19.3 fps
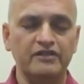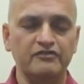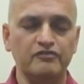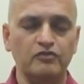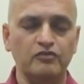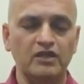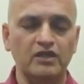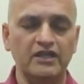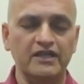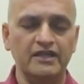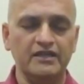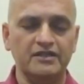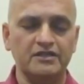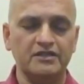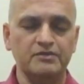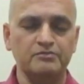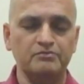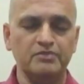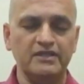fully and
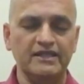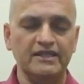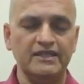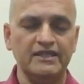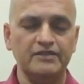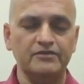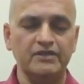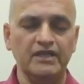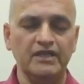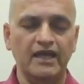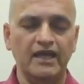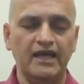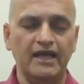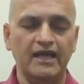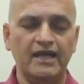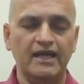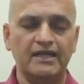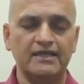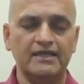completely
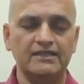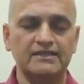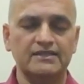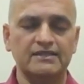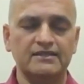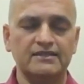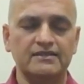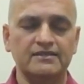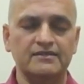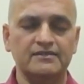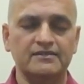relaxed.